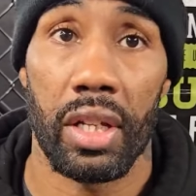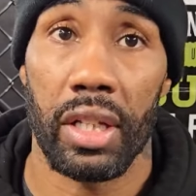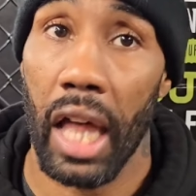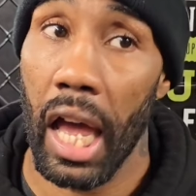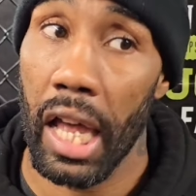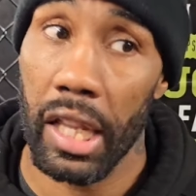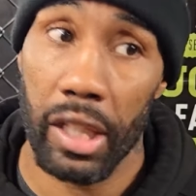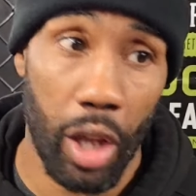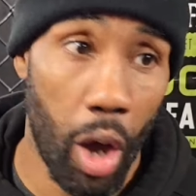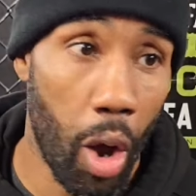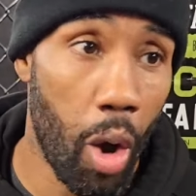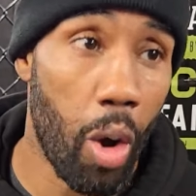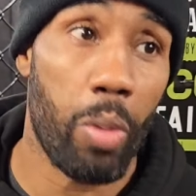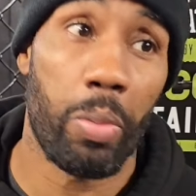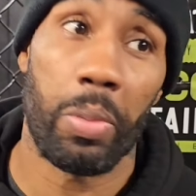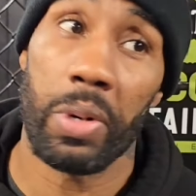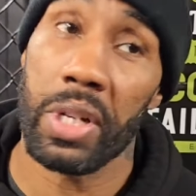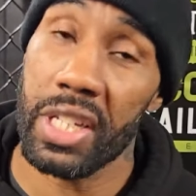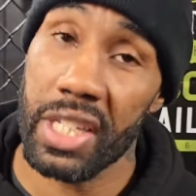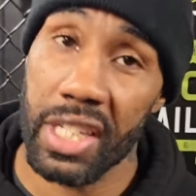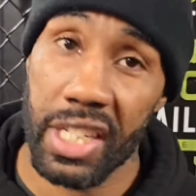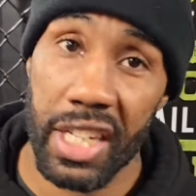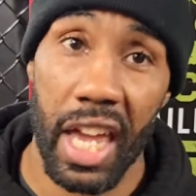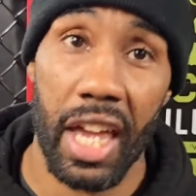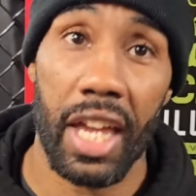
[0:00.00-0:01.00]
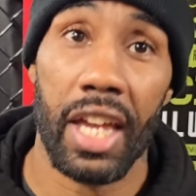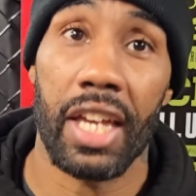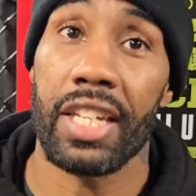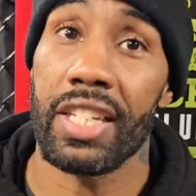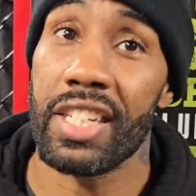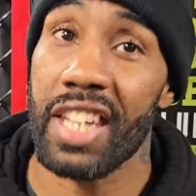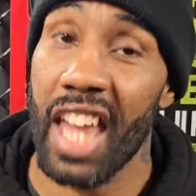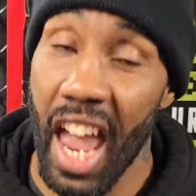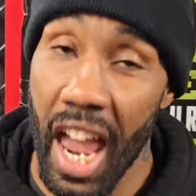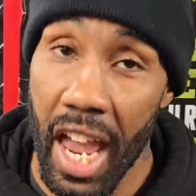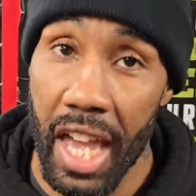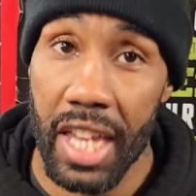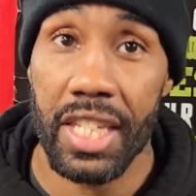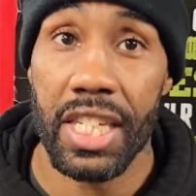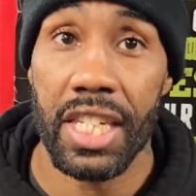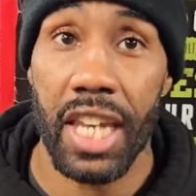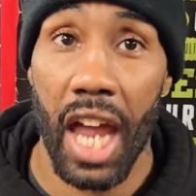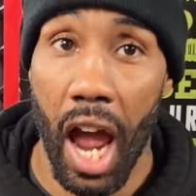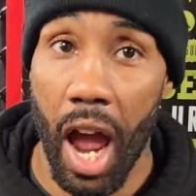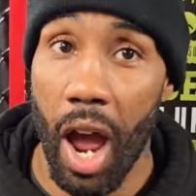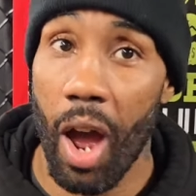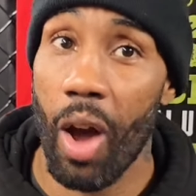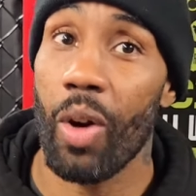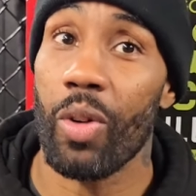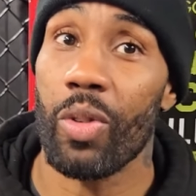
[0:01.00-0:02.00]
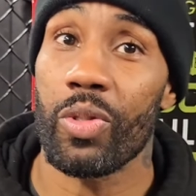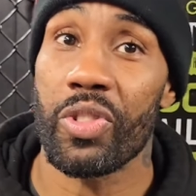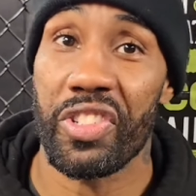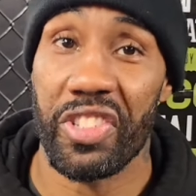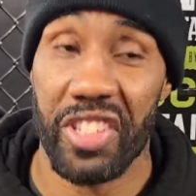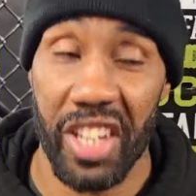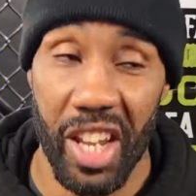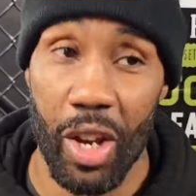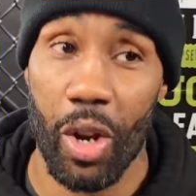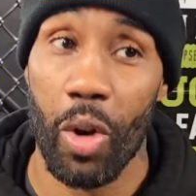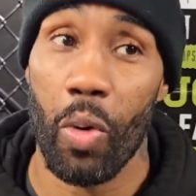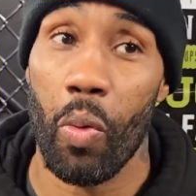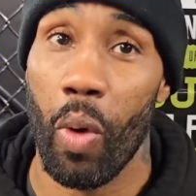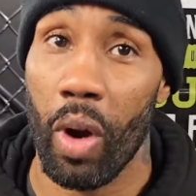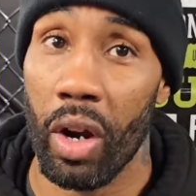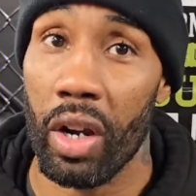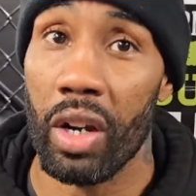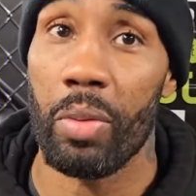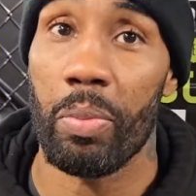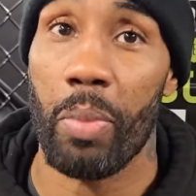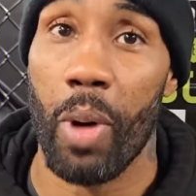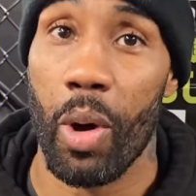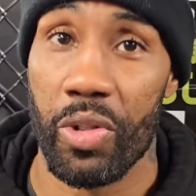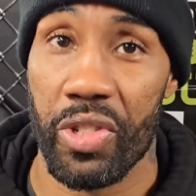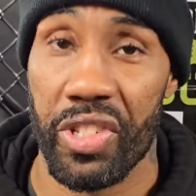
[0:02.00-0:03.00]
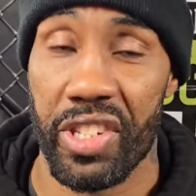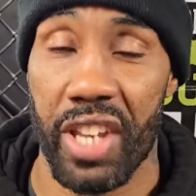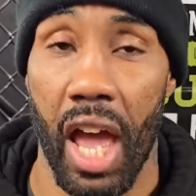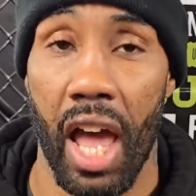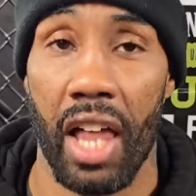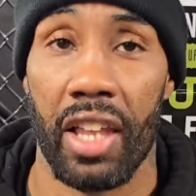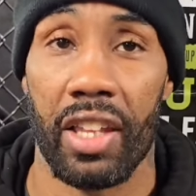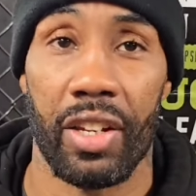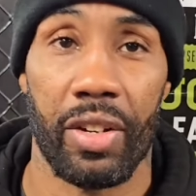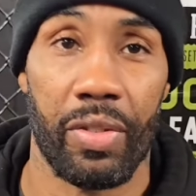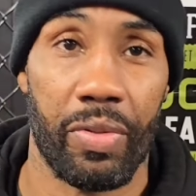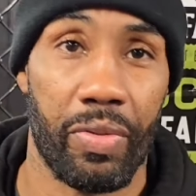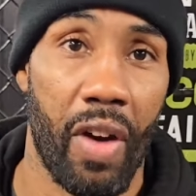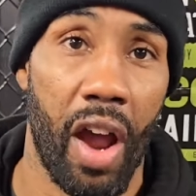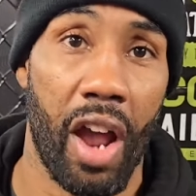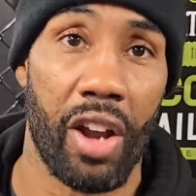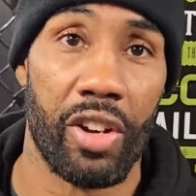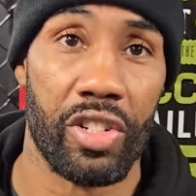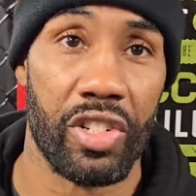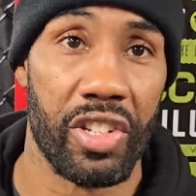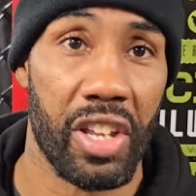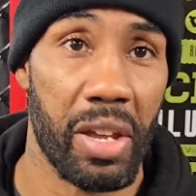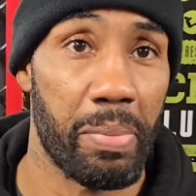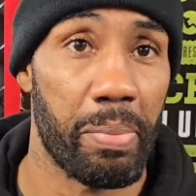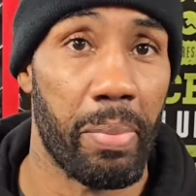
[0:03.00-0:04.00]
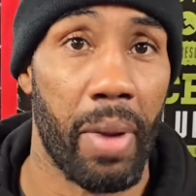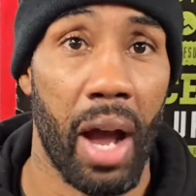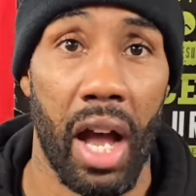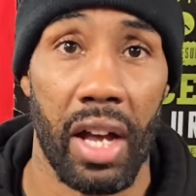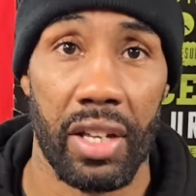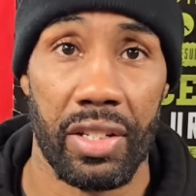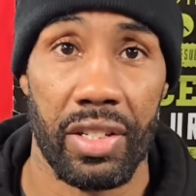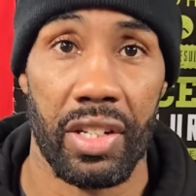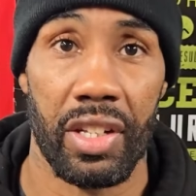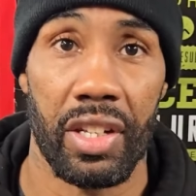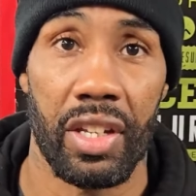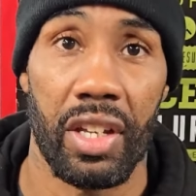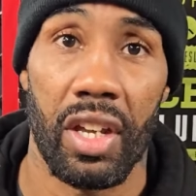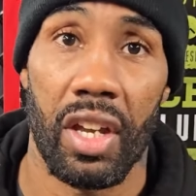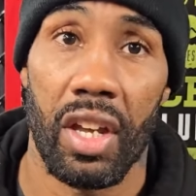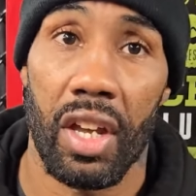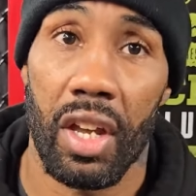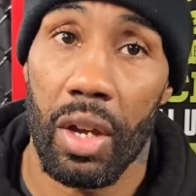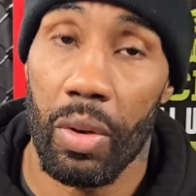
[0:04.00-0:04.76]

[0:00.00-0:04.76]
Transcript: Like, Loma is hands down still one of the most talented fighters in boxing.